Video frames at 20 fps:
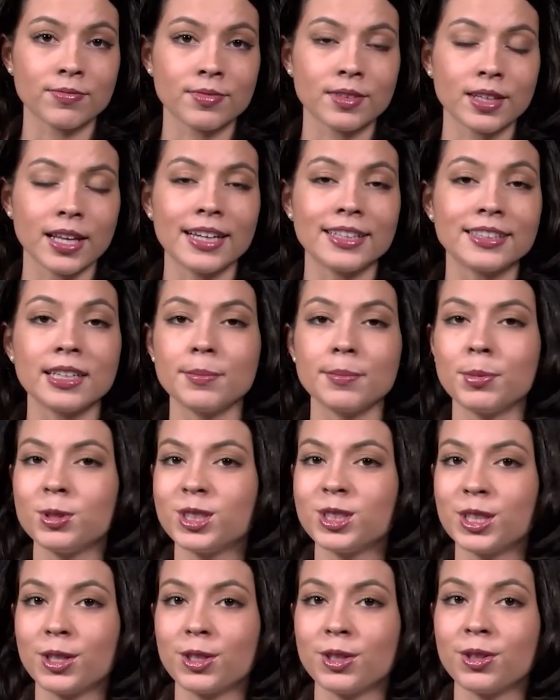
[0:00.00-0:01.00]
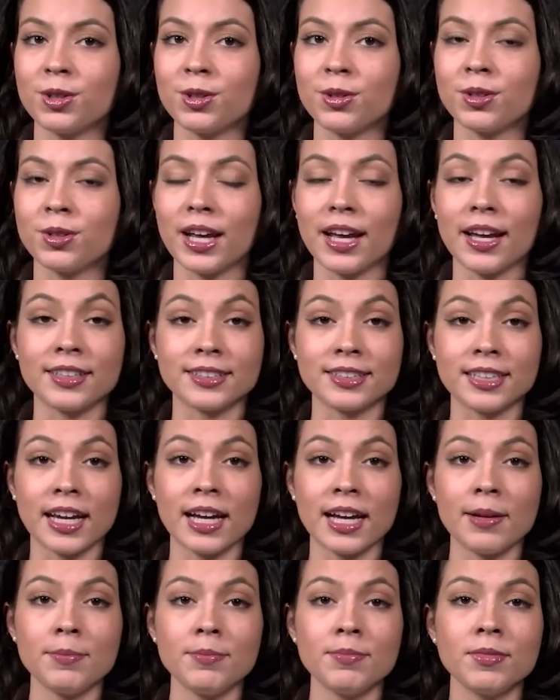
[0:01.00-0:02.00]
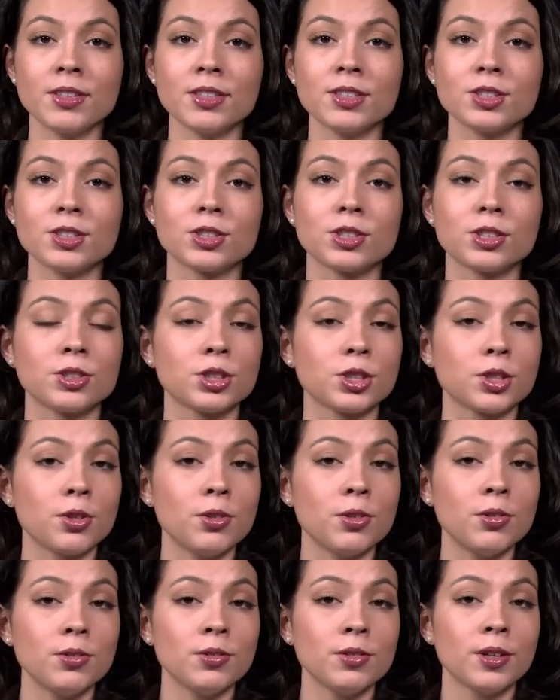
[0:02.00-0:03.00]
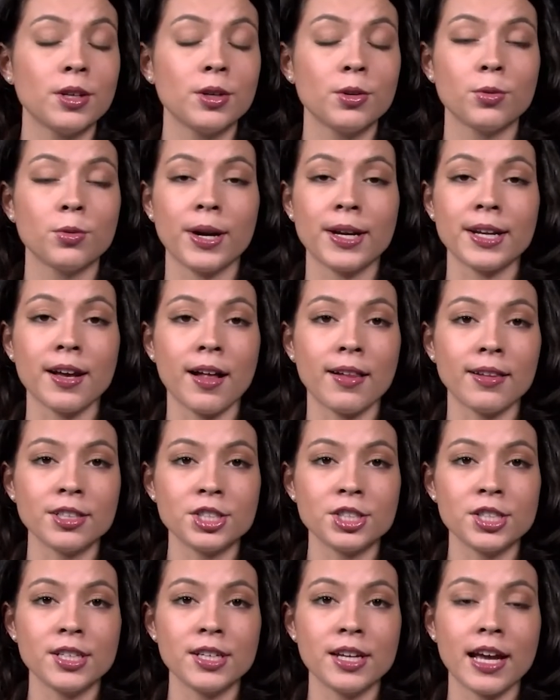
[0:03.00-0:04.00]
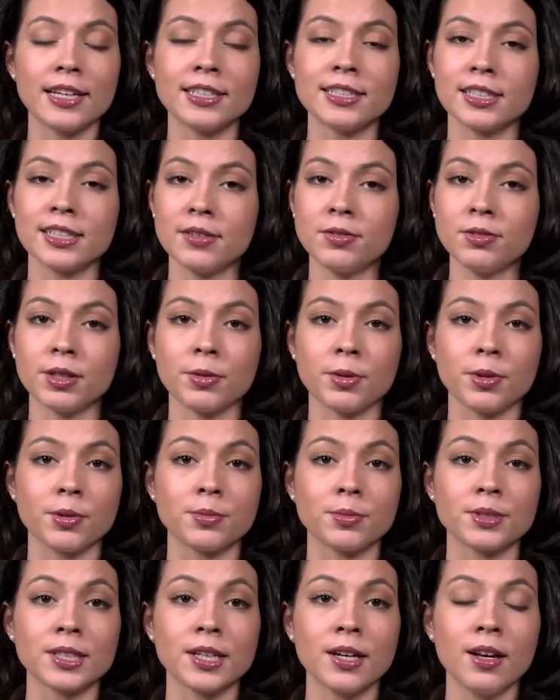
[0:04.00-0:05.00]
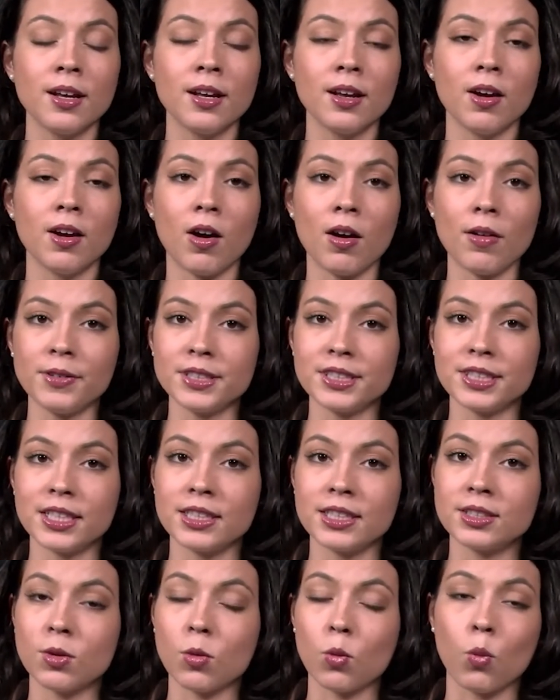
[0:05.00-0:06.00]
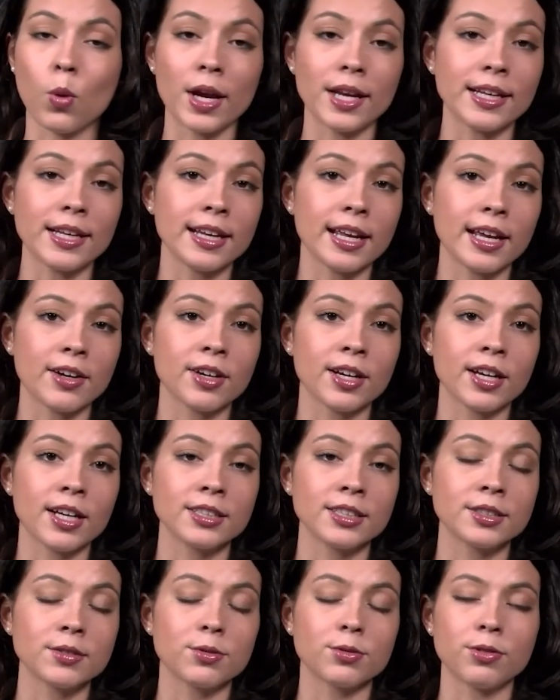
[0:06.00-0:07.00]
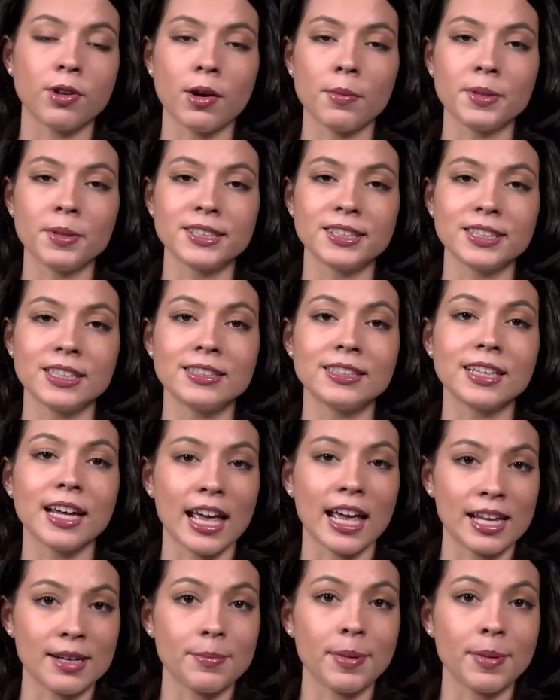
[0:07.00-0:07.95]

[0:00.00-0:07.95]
Examples include exam, surgical, radiology and delivery rooms, offices, waiting areas, pharmacies, and